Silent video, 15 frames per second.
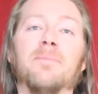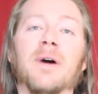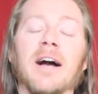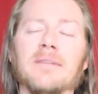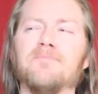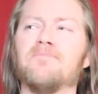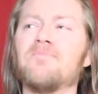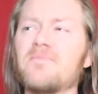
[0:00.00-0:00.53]

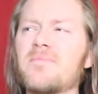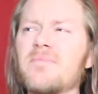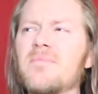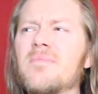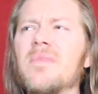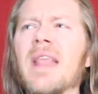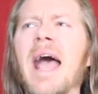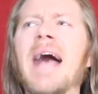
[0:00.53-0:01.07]
But
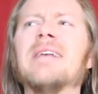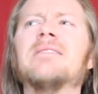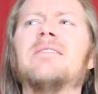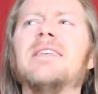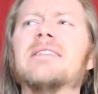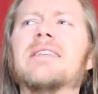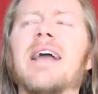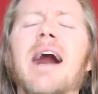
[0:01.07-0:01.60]
as
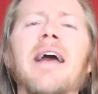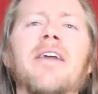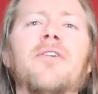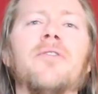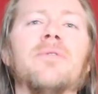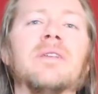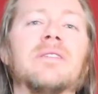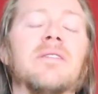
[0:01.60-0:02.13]
this guy
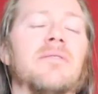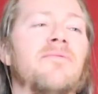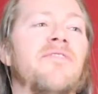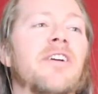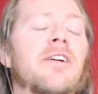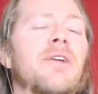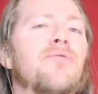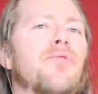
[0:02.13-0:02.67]
who is
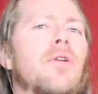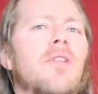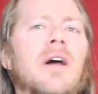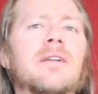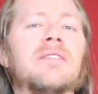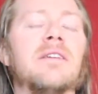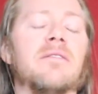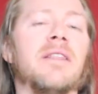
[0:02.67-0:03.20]
very
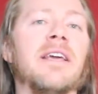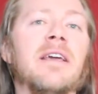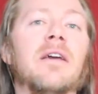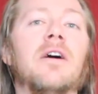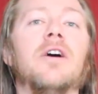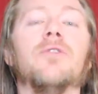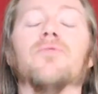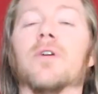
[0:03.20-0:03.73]

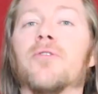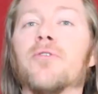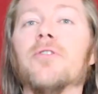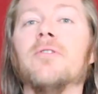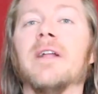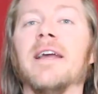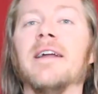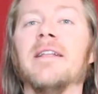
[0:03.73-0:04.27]
reluctantly
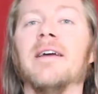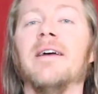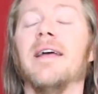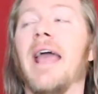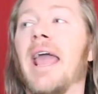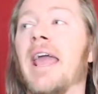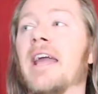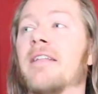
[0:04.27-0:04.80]
recruited
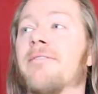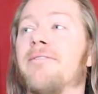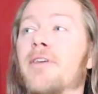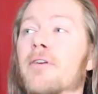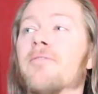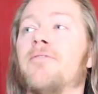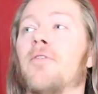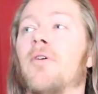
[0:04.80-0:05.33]
and
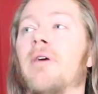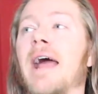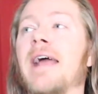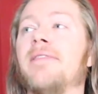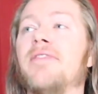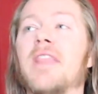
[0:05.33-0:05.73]
fearful, and